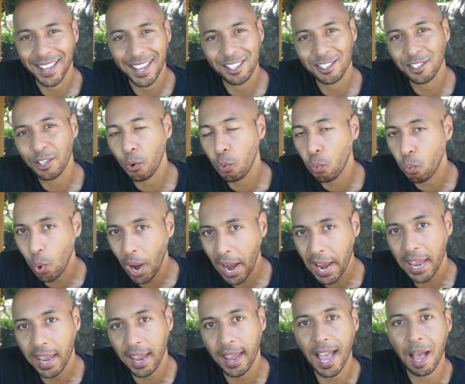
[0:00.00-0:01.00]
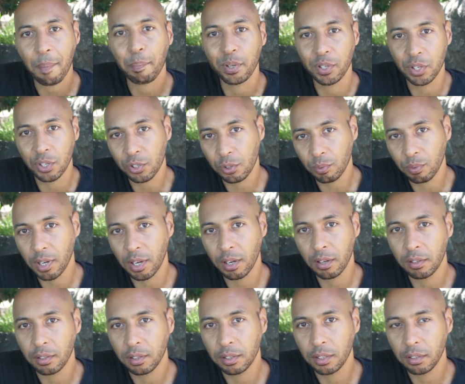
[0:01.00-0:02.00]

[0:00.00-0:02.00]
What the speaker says: it's the way it happened as well.